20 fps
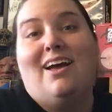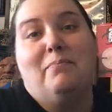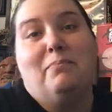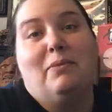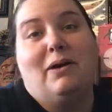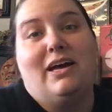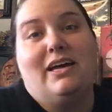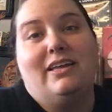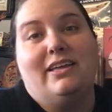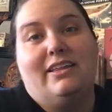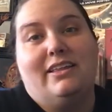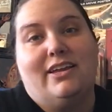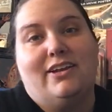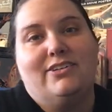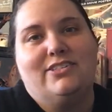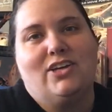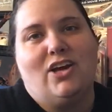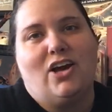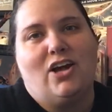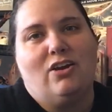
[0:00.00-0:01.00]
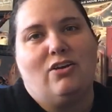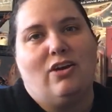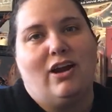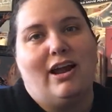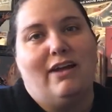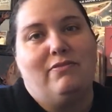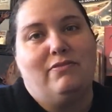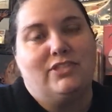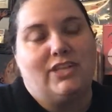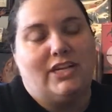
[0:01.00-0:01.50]
But here's the
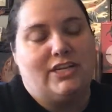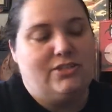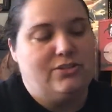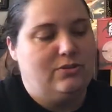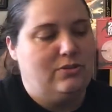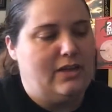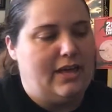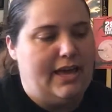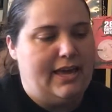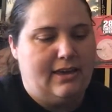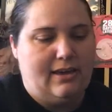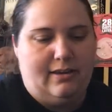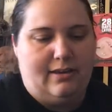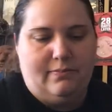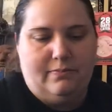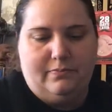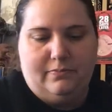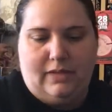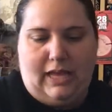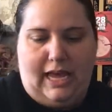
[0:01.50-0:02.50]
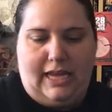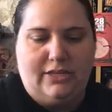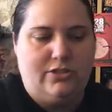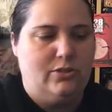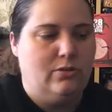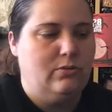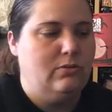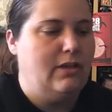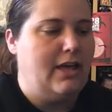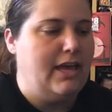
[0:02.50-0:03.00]
autograph, which I do like. I
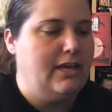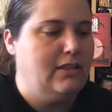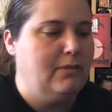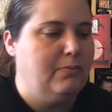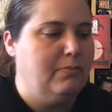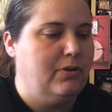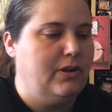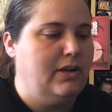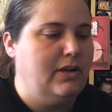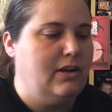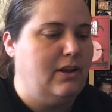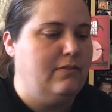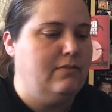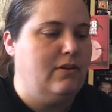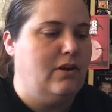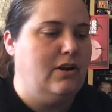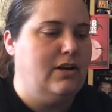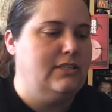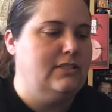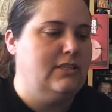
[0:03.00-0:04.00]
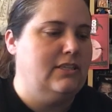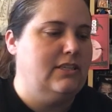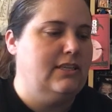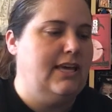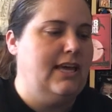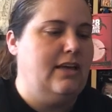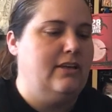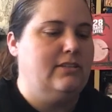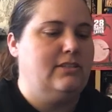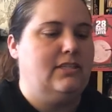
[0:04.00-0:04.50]
do like the print of Guardians of the
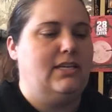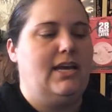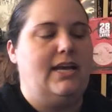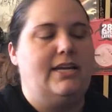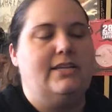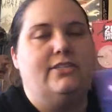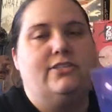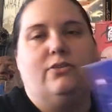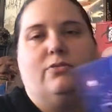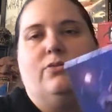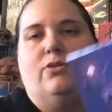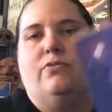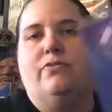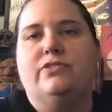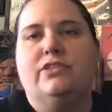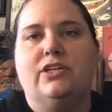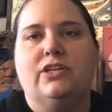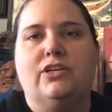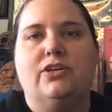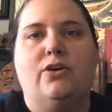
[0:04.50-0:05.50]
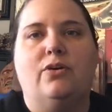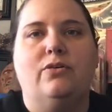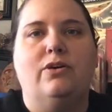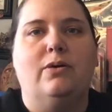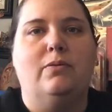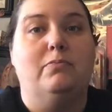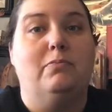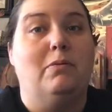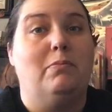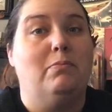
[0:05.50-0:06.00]
Galaxy. I just don't know if it's going to go
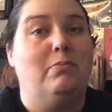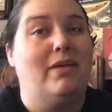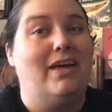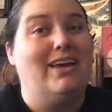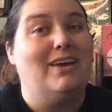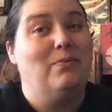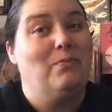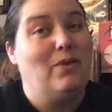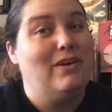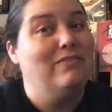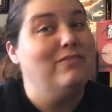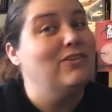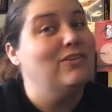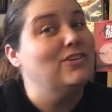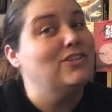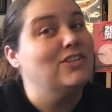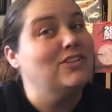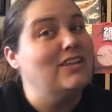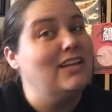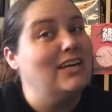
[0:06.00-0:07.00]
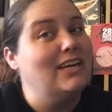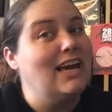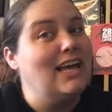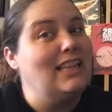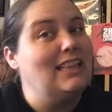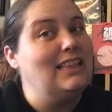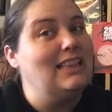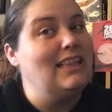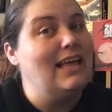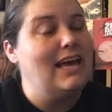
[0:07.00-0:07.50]
good with my black and white version that I
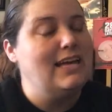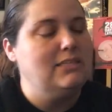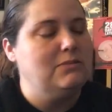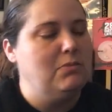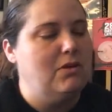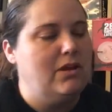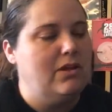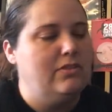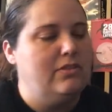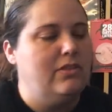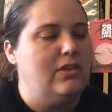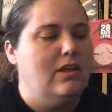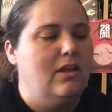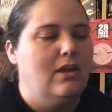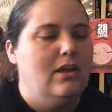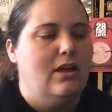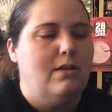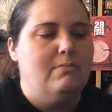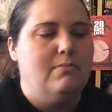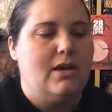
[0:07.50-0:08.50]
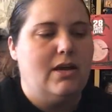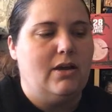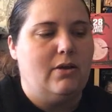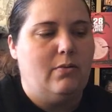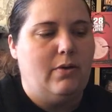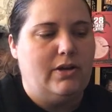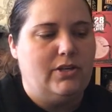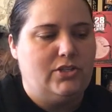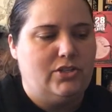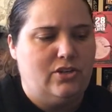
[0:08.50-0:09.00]
got last month. I'm not
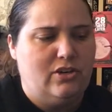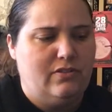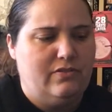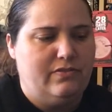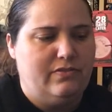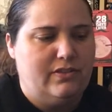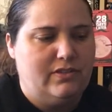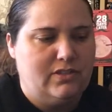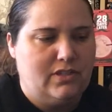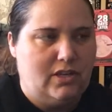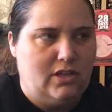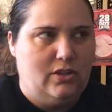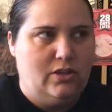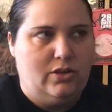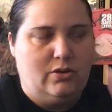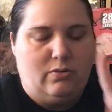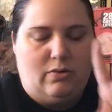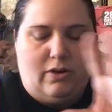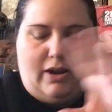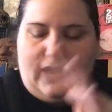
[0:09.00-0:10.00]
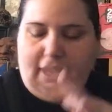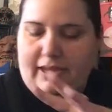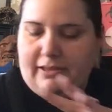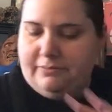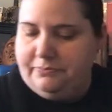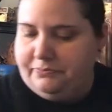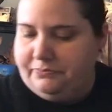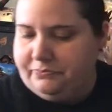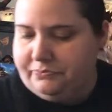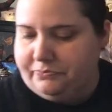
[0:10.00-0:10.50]
quite sure if it's going to look right.
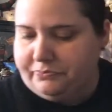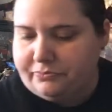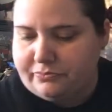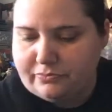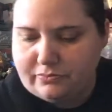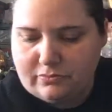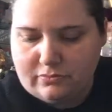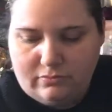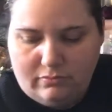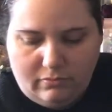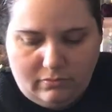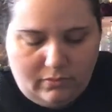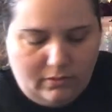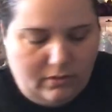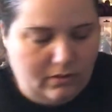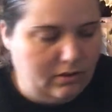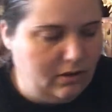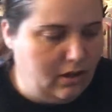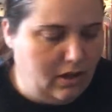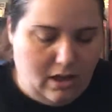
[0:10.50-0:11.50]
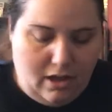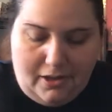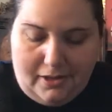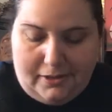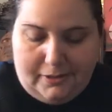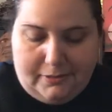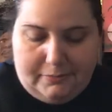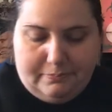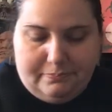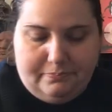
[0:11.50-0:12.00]

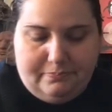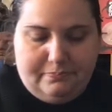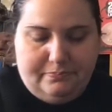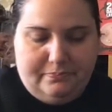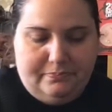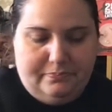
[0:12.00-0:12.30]
Um,